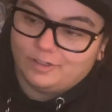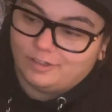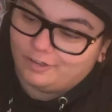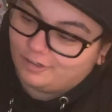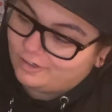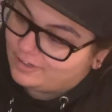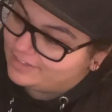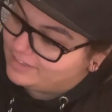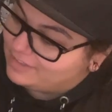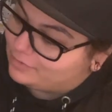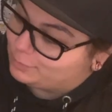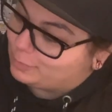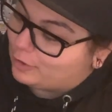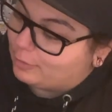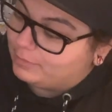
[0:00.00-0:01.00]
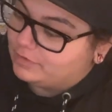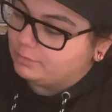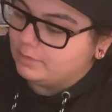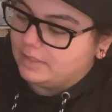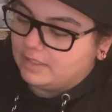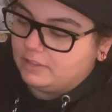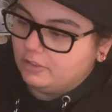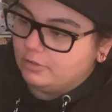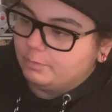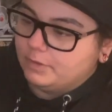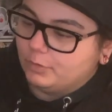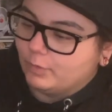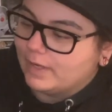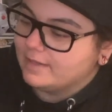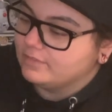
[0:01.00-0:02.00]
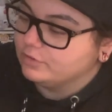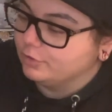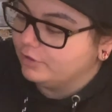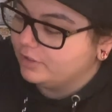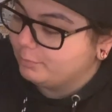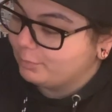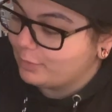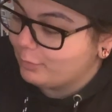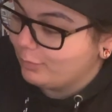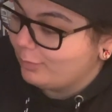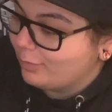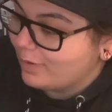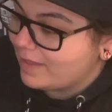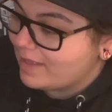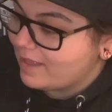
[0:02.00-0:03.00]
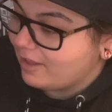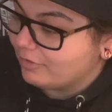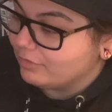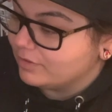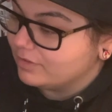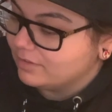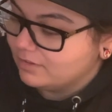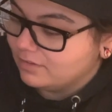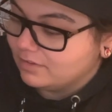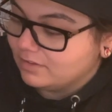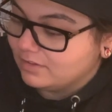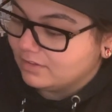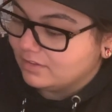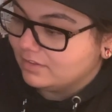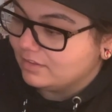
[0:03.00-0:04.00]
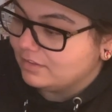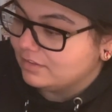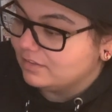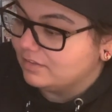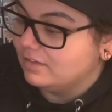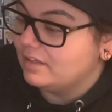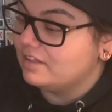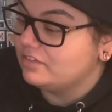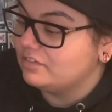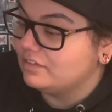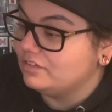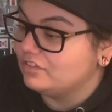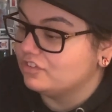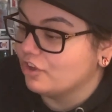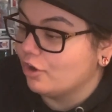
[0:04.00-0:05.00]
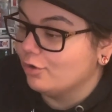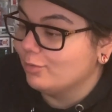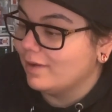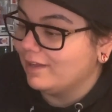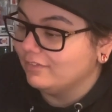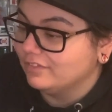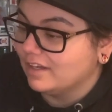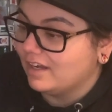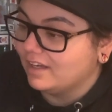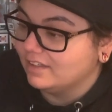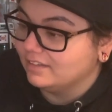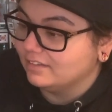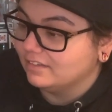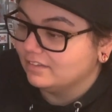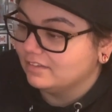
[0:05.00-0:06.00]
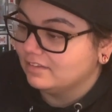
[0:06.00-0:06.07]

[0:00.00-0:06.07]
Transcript: Oh, this pop is big. Got a bit of weight to it, but wow, this is so well done.